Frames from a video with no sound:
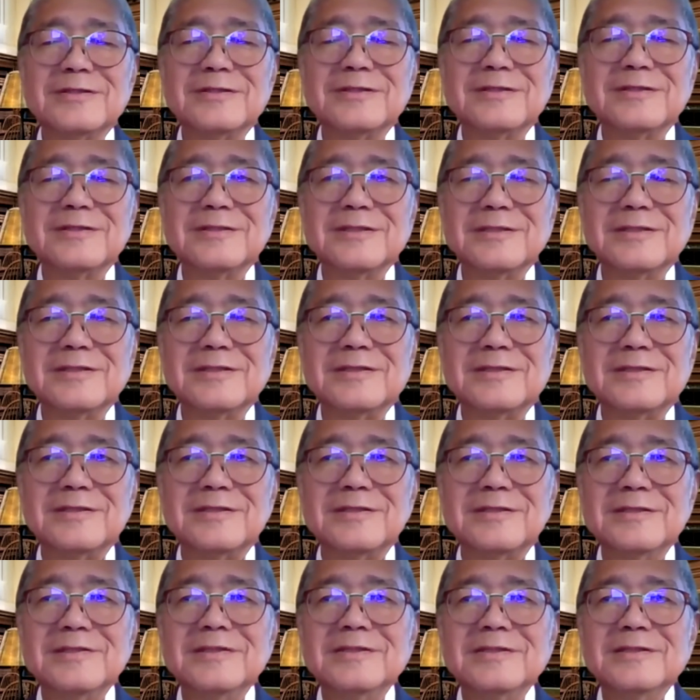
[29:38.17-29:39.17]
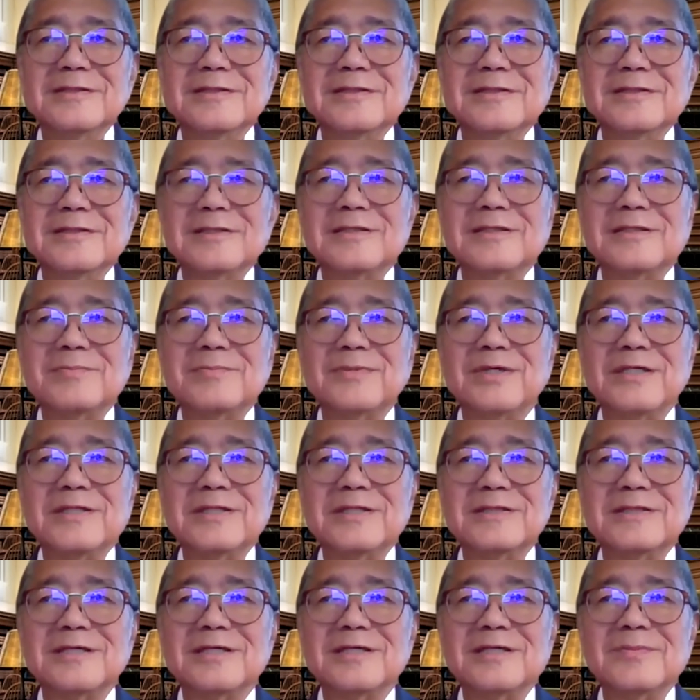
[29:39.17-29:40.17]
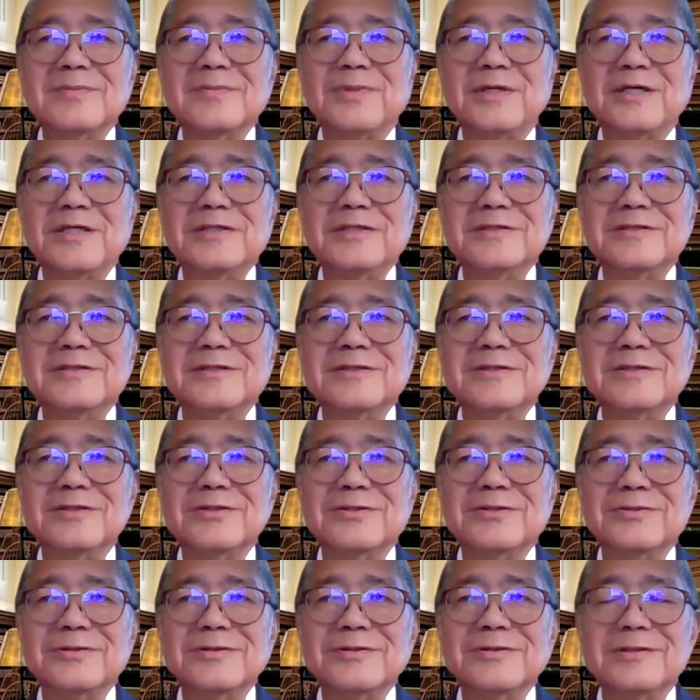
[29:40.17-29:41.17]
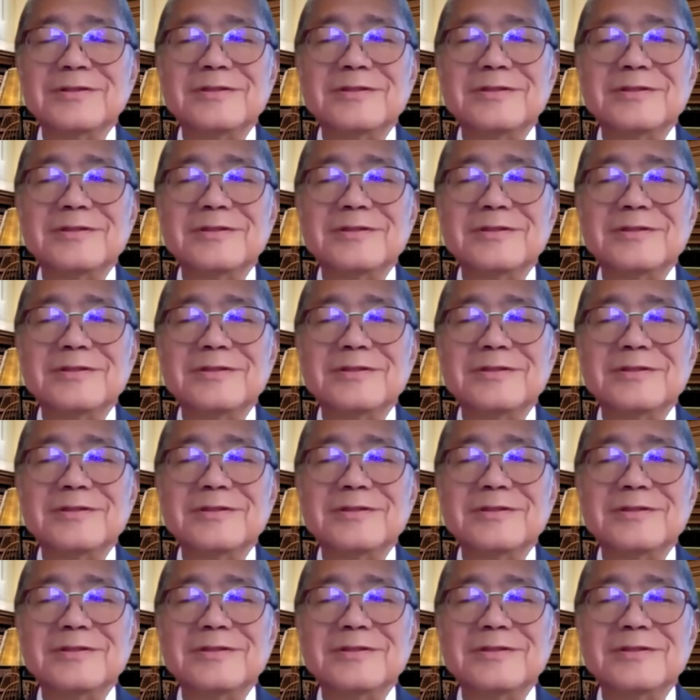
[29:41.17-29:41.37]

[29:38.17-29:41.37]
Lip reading: than a monetary policy role.